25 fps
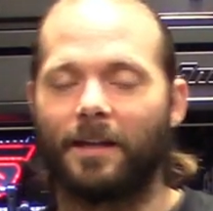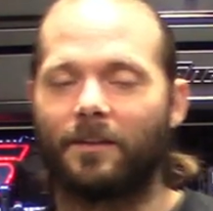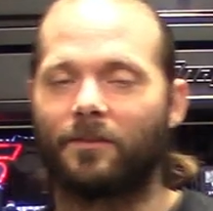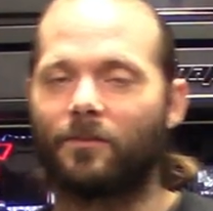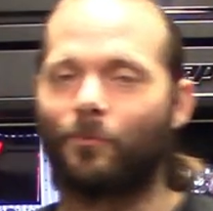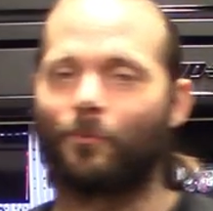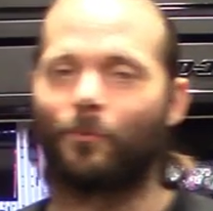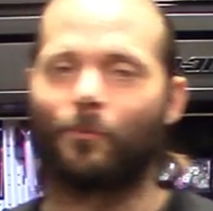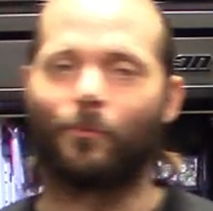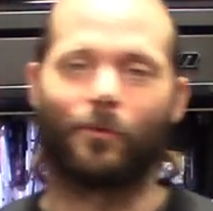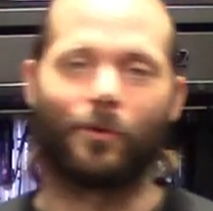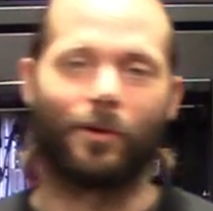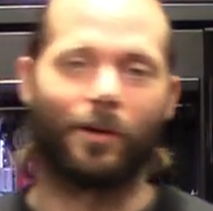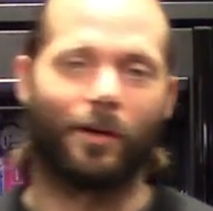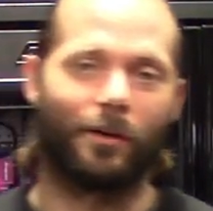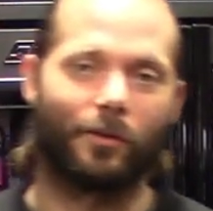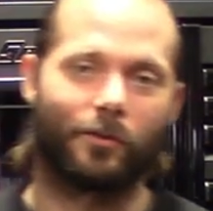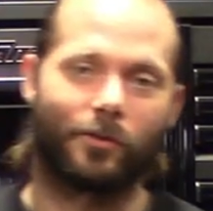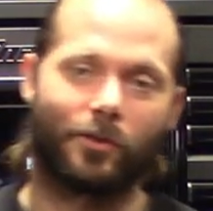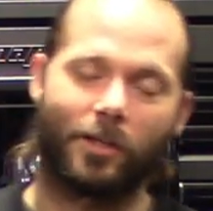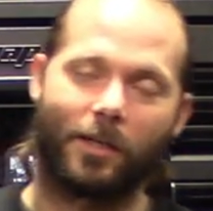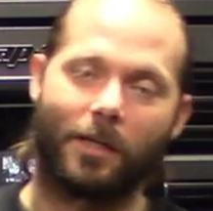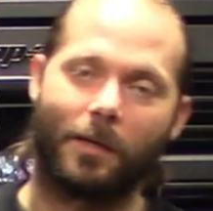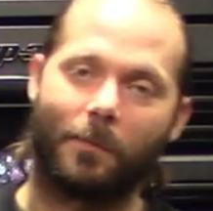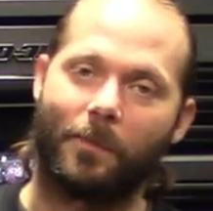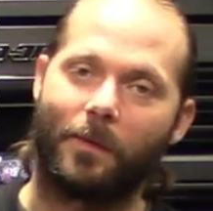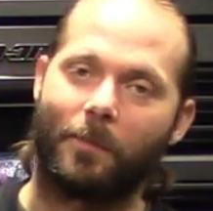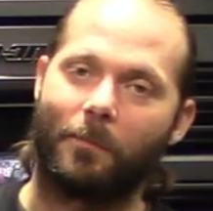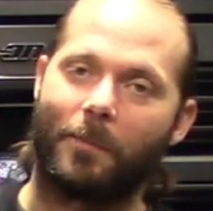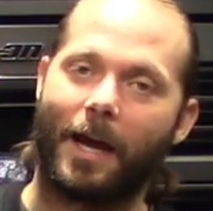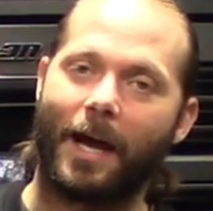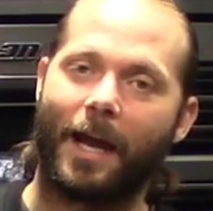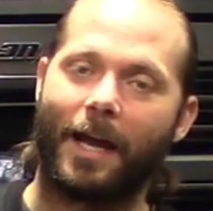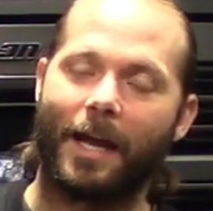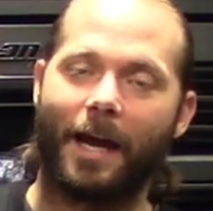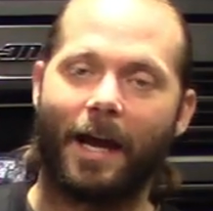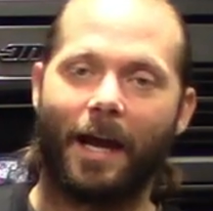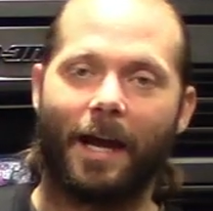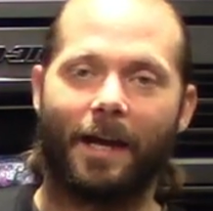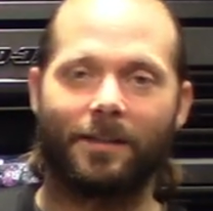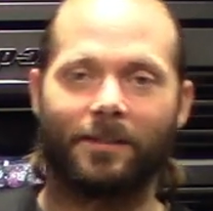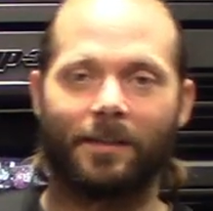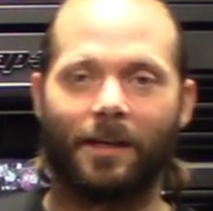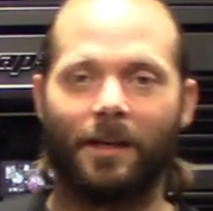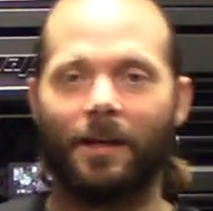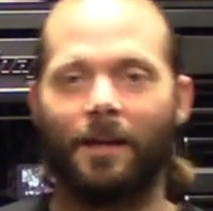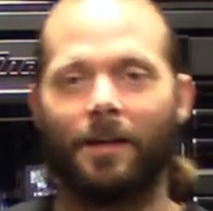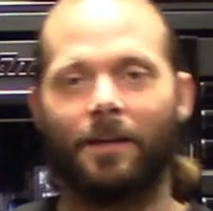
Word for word: It's real cheap in my eyes.